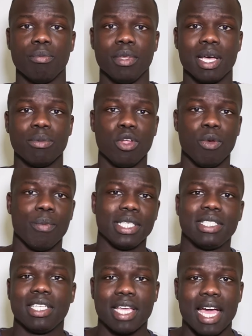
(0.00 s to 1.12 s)
become
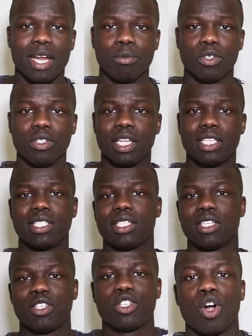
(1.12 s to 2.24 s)
domestic animals as
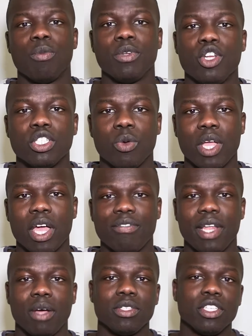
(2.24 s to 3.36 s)
the common dogs that we have
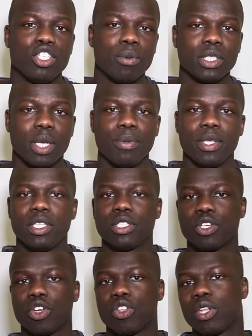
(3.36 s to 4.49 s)
now, the German
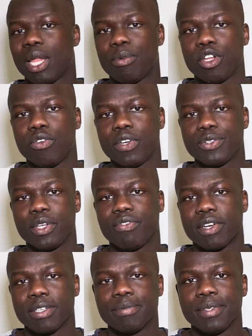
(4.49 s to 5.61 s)
Shepherds or the Labrador
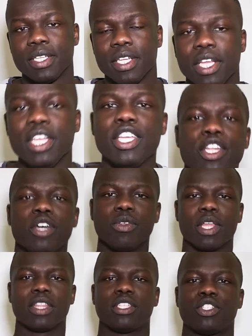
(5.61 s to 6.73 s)
Retriever? You know,
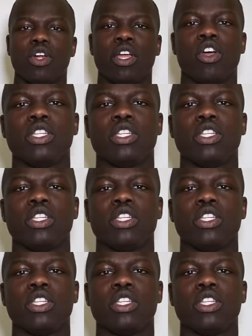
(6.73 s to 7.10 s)
the story